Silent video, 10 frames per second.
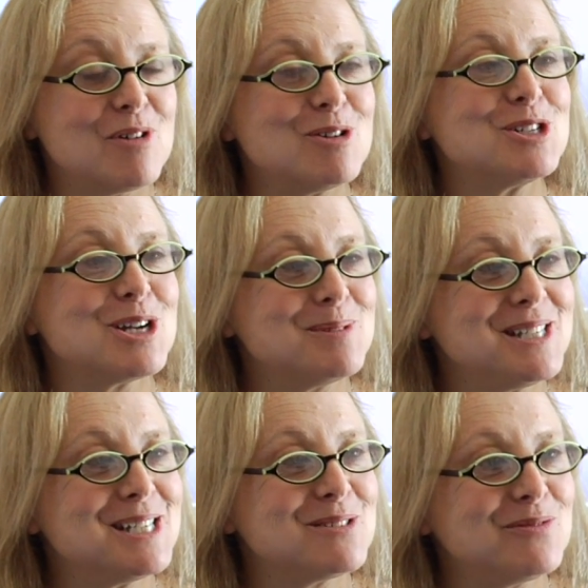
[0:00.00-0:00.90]

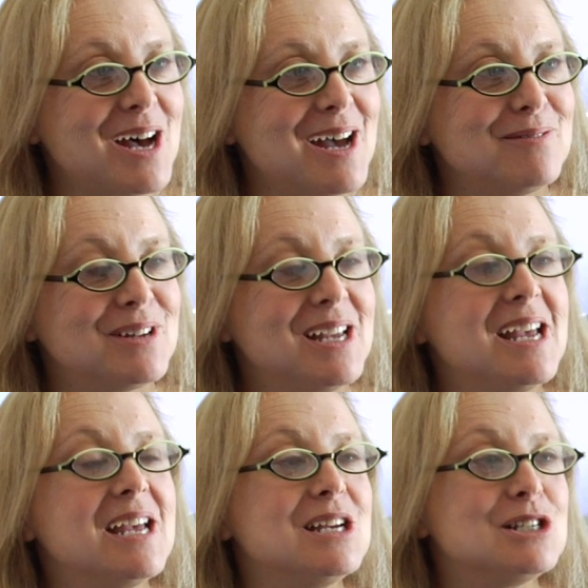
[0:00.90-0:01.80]
CS5.
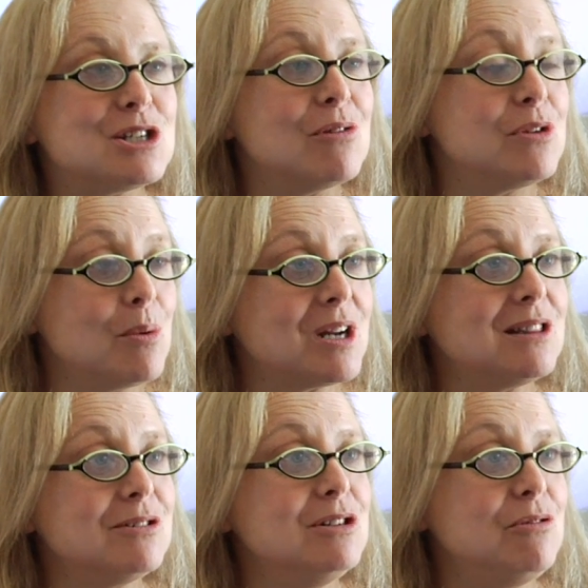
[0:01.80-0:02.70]
So if you want to
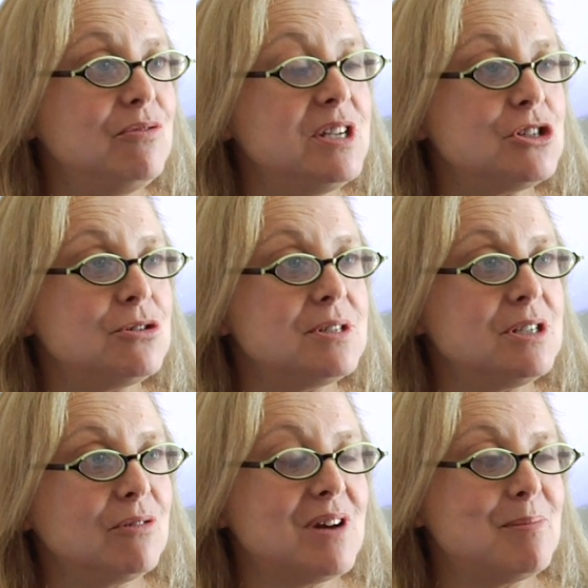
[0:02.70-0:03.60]
learn new features,
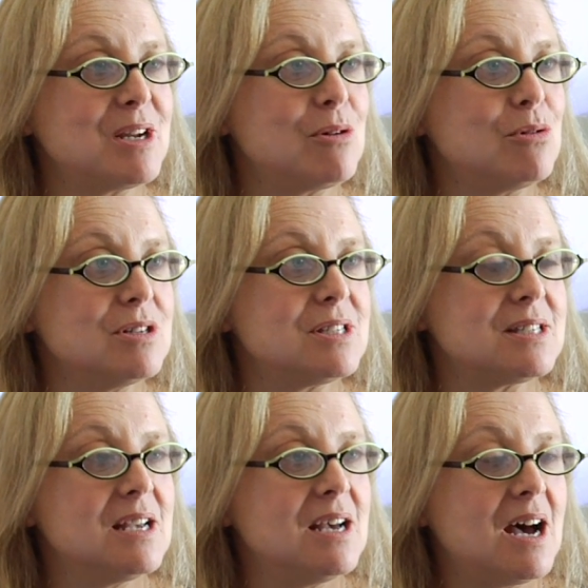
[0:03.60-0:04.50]
you'll find my course
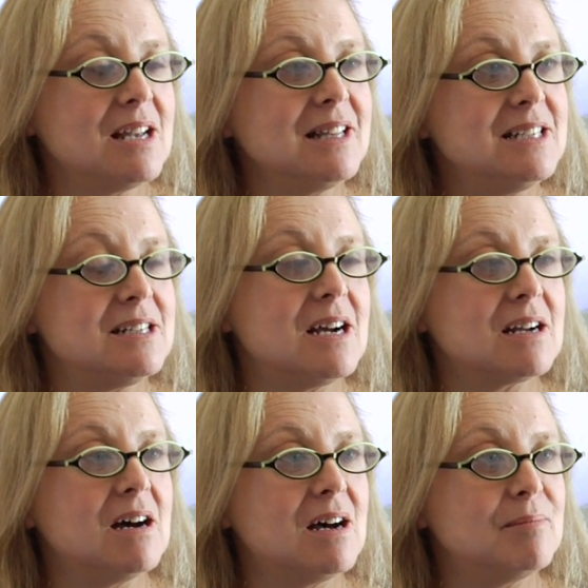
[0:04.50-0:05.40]
on
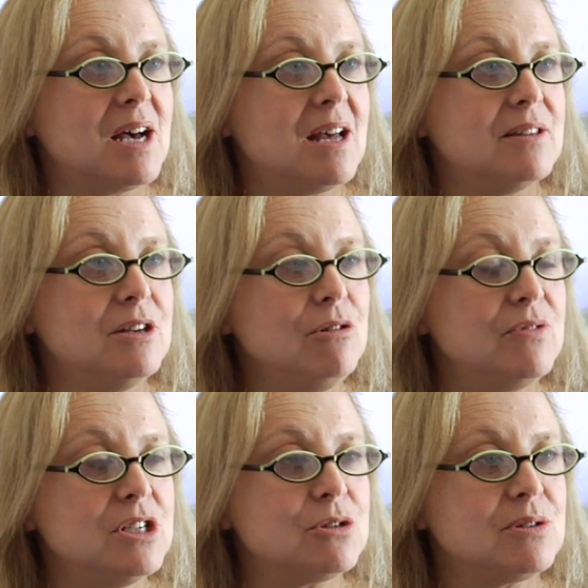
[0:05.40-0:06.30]
lynda.com on the new
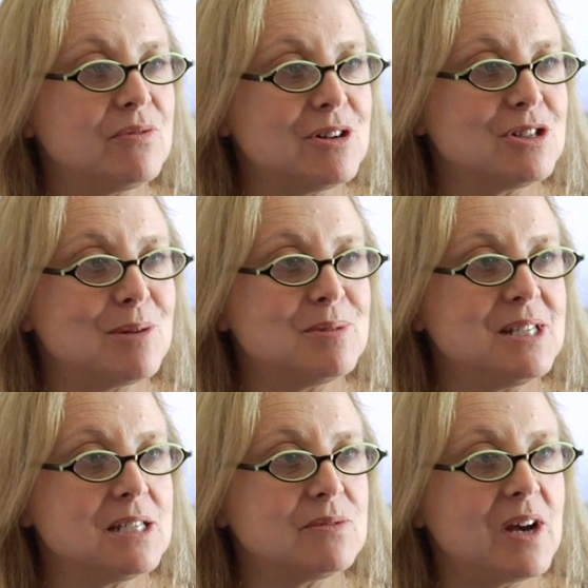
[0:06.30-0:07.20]
features of Photoshop
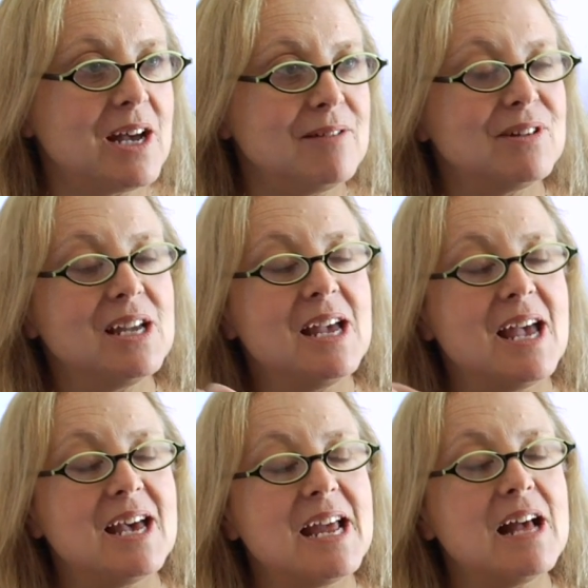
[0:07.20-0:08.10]
CS5
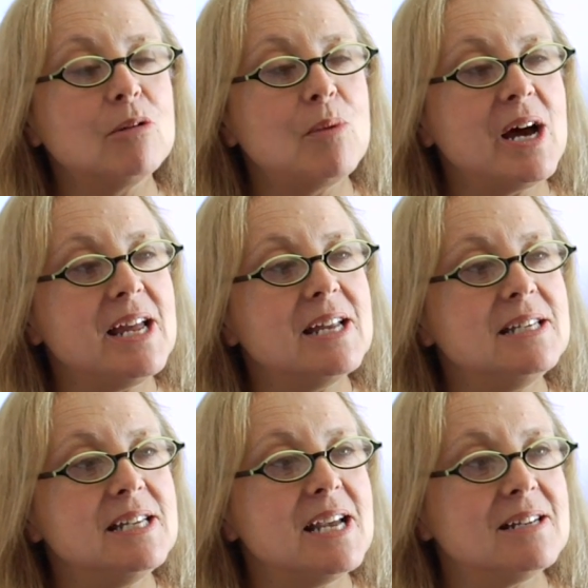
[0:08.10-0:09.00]
at
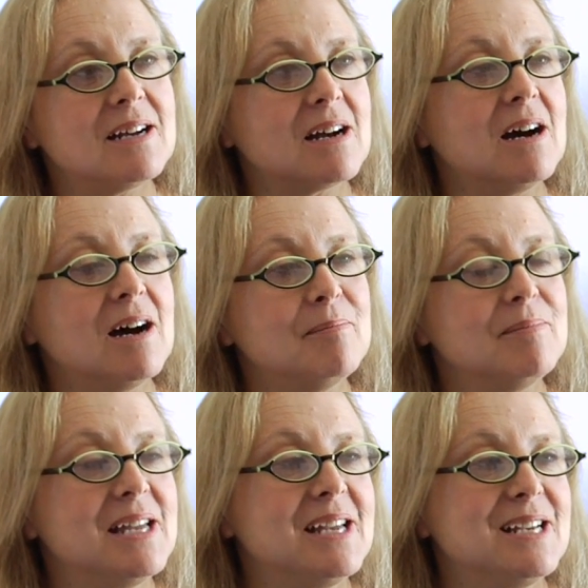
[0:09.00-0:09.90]
lynda.com,
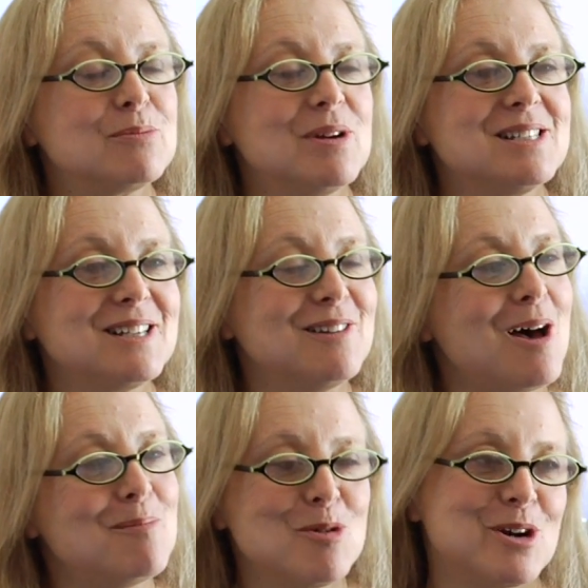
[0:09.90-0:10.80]
as well as a
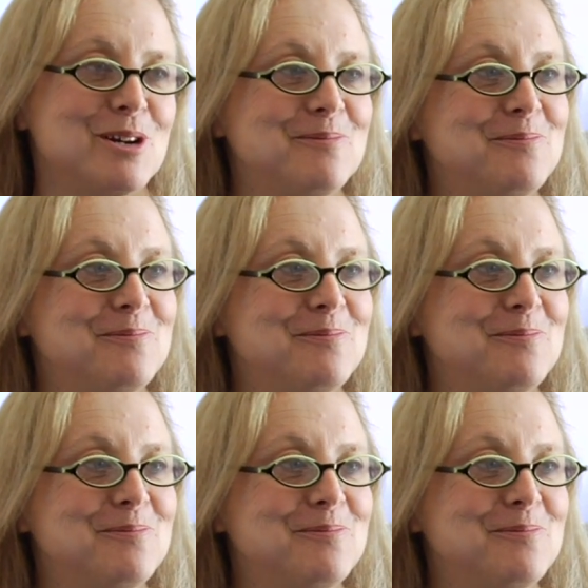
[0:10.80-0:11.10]
lot more.